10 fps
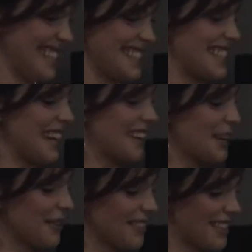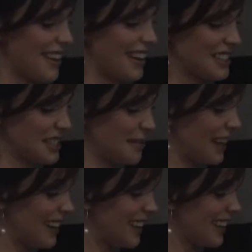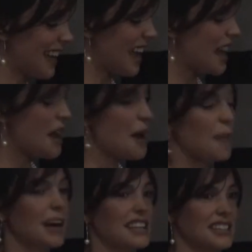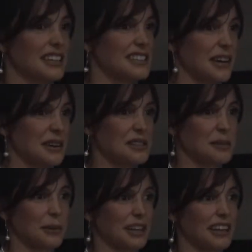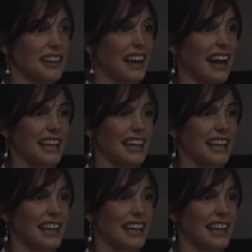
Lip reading: Terry thought she might. But it turns out he was a pretty good guy.